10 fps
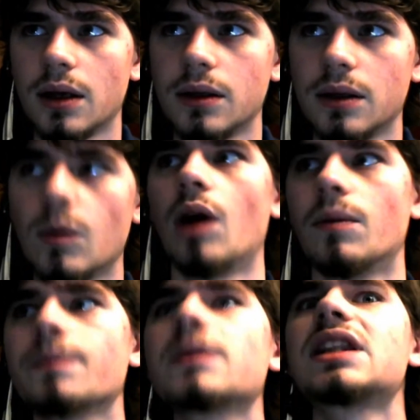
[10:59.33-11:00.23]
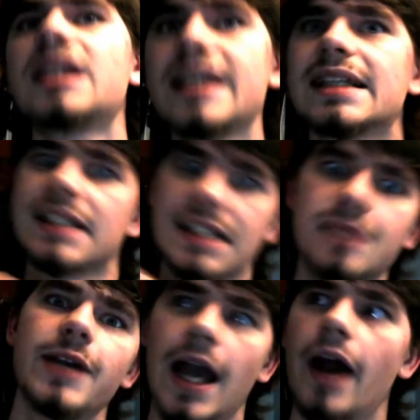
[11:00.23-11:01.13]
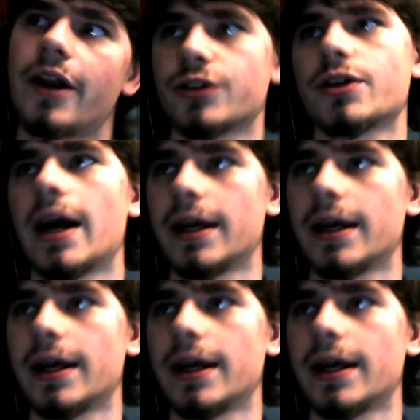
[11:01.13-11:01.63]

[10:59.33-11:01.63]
well, legally speak out and try and